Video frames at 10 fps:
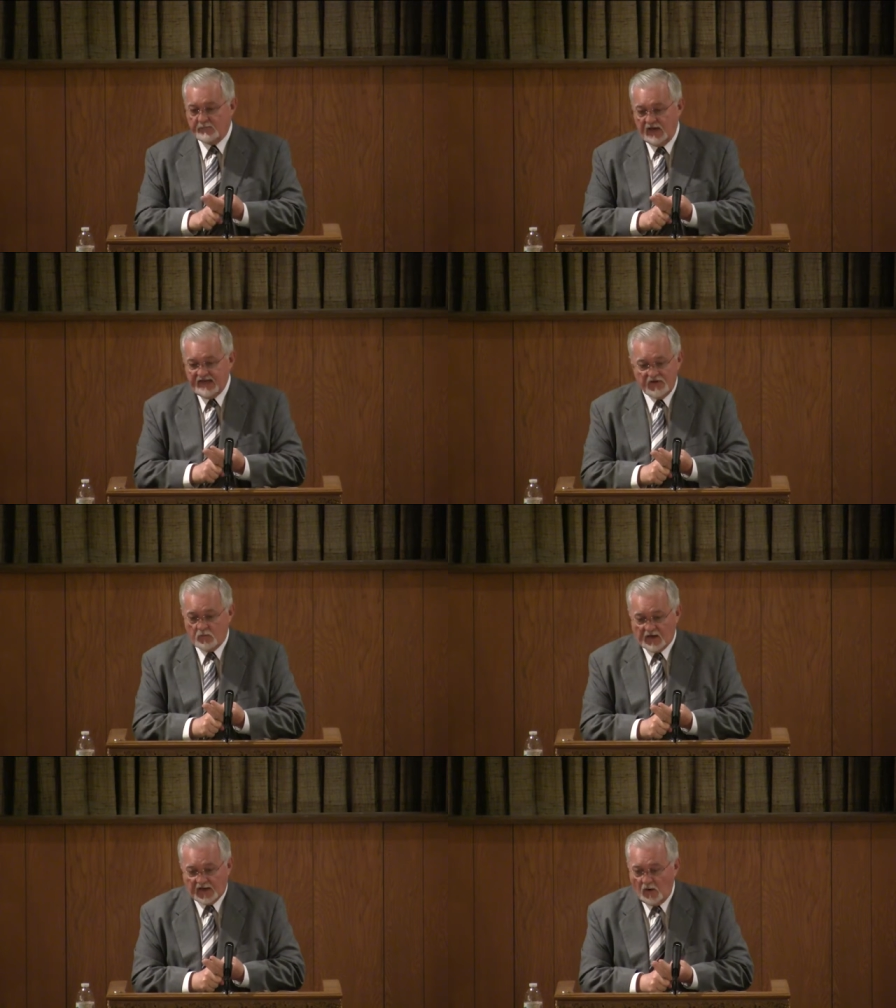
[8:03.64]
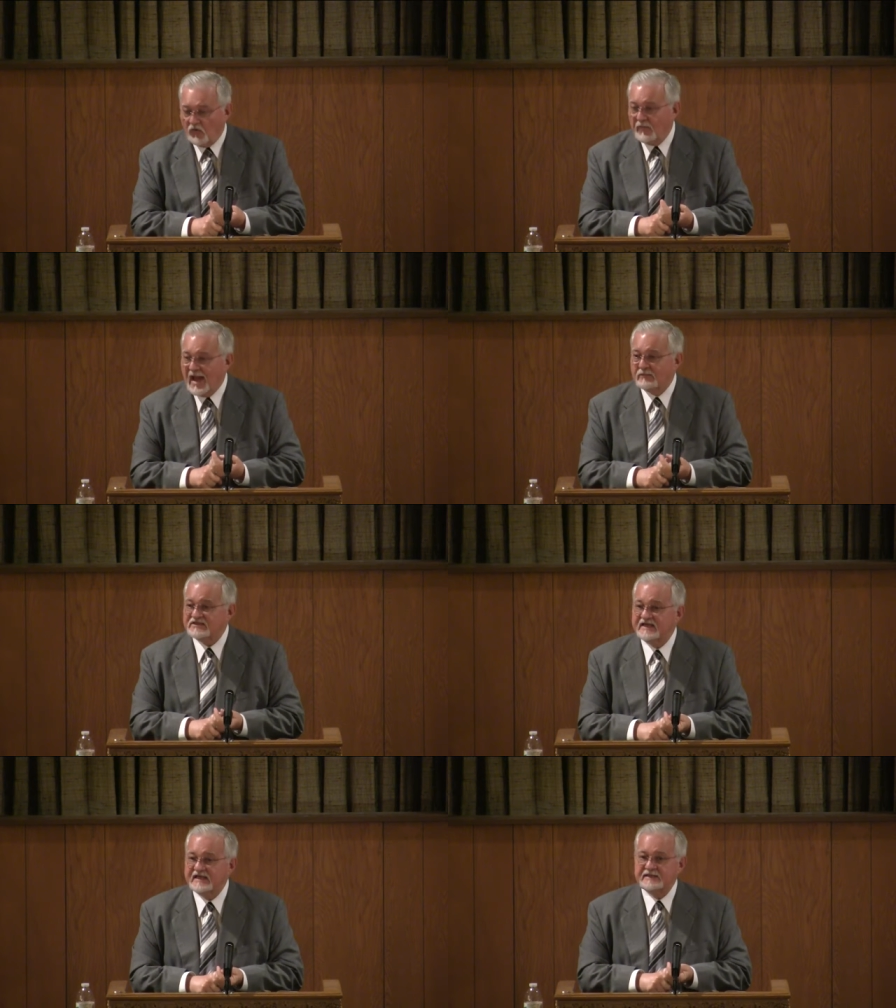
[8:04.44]
believing what I know the Bible
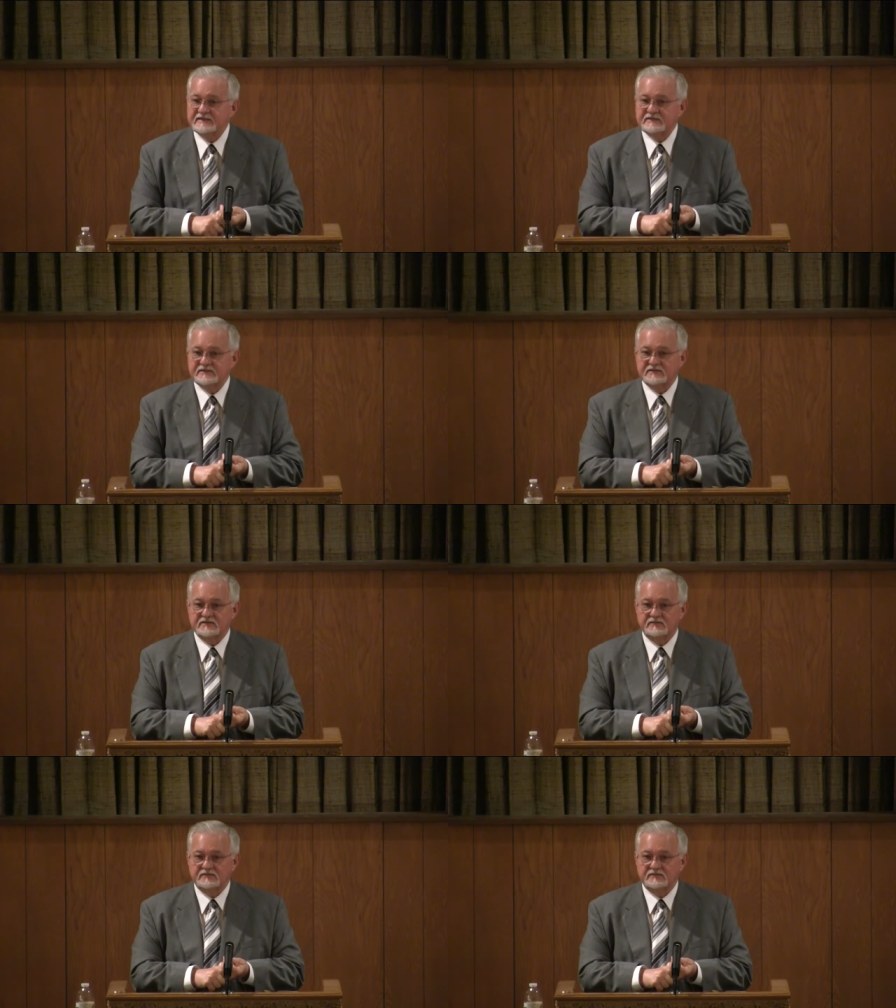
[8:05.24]
says?